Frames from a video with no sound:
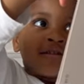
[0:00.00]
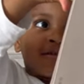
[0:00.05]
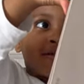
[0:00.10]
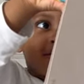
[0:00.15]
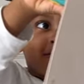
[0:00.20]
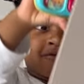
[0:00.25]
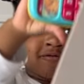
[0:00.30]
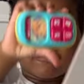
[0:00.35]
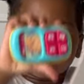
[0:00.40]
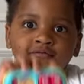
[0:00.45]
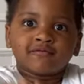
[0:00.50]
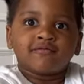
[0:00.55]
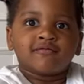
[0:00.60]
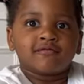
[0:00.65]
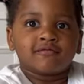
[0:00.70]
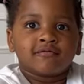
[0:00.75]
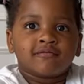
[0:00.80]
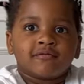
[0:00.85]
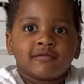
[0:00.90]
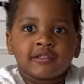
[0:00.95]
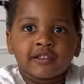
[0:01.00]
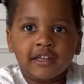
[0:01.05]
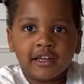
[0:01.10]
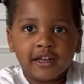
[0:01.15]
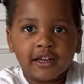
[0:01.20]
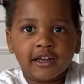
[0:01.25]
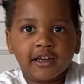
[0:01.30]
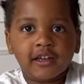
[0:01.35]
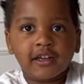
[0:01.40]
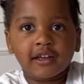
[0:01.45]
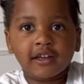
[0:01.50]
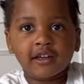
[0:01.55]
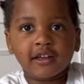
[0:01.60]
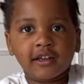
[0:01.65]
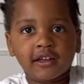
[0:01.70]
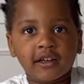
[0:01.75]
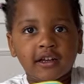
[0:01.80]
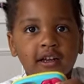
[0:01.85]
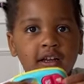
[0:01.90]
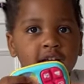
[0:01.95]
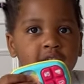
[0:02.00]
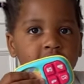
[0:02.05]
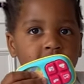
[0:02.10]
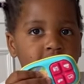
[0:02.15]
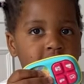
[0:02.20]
Your card? Who told you it's your card?